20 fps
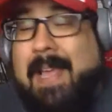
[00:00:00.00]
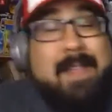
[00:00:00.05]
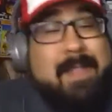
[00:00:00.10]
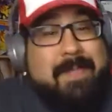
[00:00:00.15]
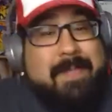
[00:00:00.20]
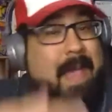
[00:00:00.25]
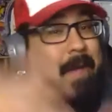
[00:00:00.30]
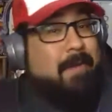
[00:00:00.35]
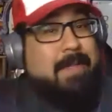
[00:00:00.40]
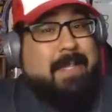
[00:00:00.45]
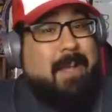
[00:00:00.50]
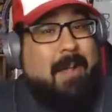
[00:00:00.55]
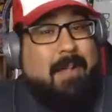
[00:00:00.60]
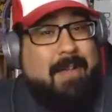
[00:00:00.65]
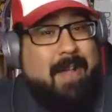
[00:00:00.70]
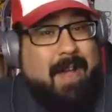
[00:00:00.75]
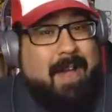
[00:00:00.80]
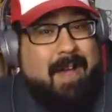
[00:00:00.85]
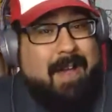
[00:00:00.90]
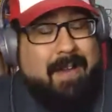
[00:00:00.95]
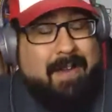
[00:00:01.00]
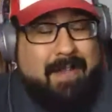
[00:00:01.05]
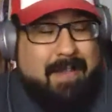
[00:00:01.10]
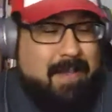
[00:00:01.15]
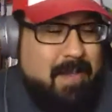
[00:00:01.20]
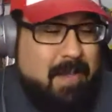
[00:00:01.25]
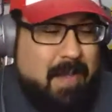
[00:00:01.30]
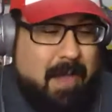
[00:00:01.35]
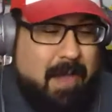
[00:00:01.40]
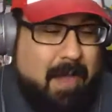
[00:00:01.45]
That was all gone.
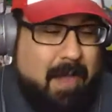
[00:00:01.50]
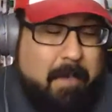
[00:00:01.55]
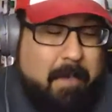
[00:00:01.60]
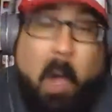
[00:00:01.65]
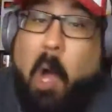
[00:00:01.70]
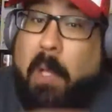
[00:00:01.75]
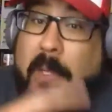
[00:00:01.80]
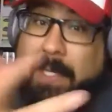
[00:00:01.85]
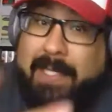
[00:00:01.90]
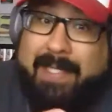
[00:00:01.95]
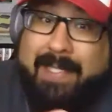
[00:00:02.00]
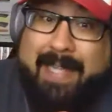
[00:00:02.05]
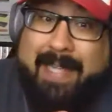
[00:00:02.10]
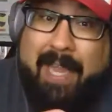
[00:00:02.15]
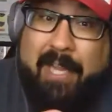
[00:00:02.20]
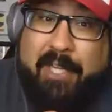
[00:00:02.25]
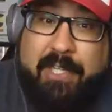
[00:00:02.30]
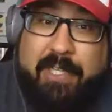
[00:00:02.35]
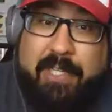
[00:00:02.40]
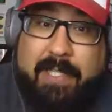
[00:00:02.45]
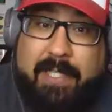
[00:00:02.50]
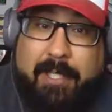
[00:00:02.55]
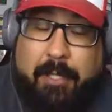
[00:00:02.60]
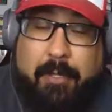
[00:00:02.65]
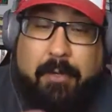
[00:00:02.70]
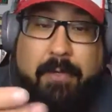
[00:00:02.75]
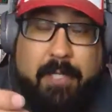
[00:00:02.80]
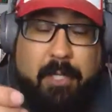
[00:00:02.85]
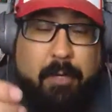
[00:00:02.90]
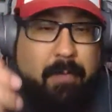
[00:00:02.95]
All the stages
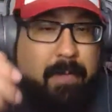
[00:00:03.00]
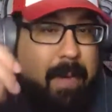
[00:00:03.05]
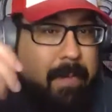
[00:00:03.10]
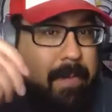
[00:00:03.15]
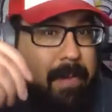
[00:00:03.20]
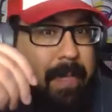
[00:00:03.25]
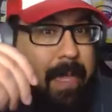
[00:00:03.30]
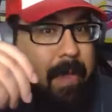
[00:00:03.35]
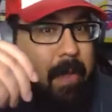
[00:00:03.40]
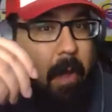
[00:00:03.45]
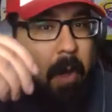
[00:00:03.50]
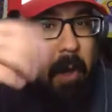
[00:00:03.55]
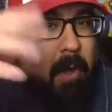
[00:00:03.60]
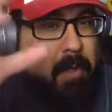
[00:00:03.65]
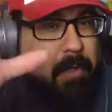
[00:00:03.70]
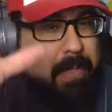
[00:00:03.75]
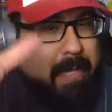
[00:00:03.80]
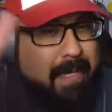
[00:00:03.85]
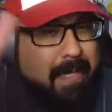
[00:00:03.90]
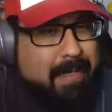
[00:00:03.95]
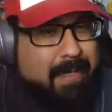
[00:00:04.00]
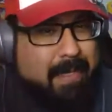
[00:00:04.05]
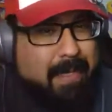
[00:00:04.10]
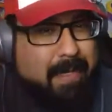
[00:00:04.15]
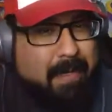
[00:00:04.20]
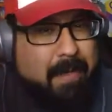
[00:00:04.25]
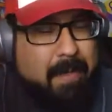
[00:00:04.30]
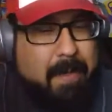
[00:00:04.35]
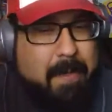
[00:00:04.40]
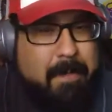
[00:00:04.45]
too. Do you remember like all like
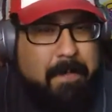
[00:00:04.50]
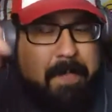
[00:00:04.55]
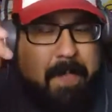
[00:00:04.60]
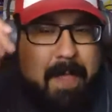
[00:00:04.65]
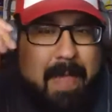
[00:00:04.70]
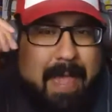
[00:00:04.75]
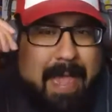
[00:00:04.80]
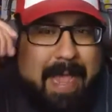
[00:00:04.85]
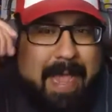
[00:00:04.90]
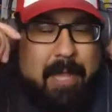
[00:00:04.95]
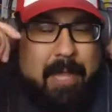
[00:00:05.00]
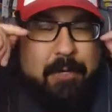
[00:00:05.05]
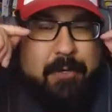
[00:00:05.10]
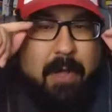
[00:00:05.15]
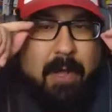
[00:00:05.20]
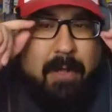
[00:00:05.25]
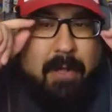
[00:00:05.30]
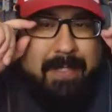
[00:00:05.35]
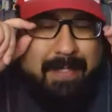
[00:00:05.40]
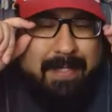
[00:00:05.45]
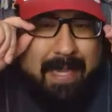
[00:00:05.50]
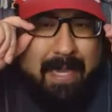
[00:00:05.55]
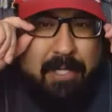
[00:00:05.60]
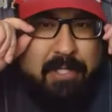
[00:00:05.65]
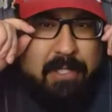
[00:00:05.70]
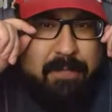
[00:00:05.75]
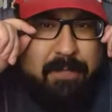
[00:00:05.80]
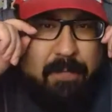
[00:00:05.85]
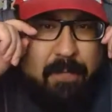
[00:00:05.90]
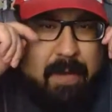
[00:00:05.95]
the hand-drawn
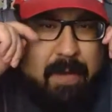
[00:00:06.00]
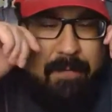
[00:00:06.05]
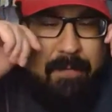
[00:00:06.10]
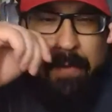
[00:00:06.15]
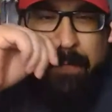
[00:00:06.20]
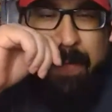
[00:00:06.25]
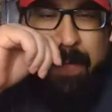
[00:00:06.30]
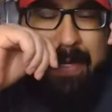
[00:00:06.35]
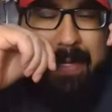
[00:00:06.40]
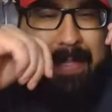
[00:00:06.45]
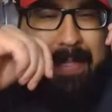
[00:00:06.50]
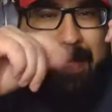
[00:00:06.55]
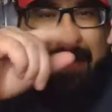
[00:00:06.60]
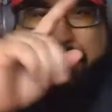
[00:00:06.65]
stages for everybody, like